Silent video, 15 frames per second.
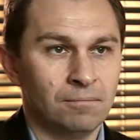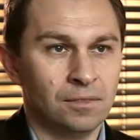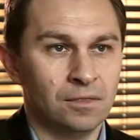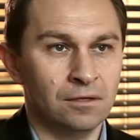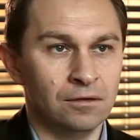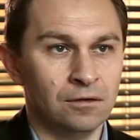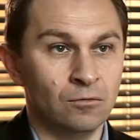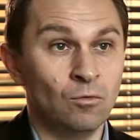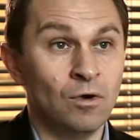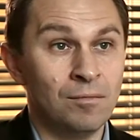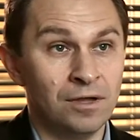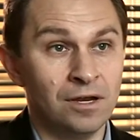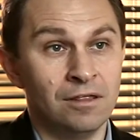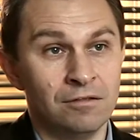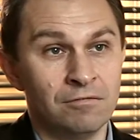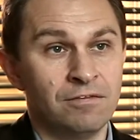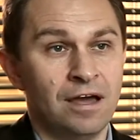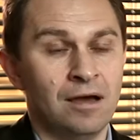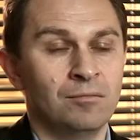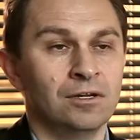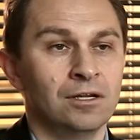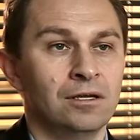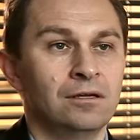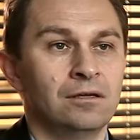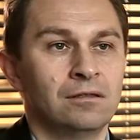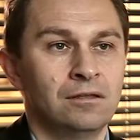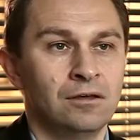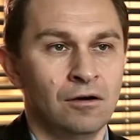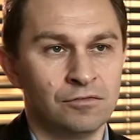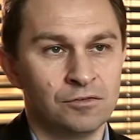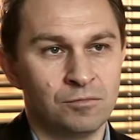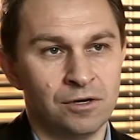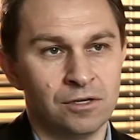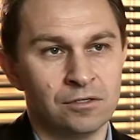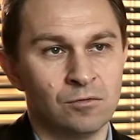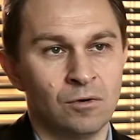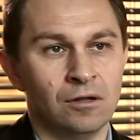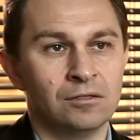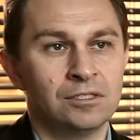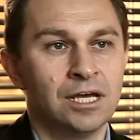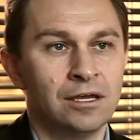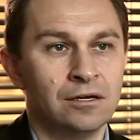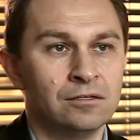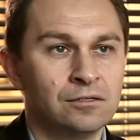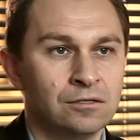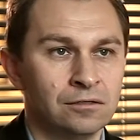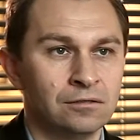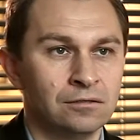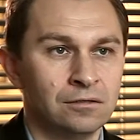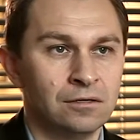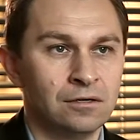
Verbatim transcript: the women in the family, the offspring as well, tend to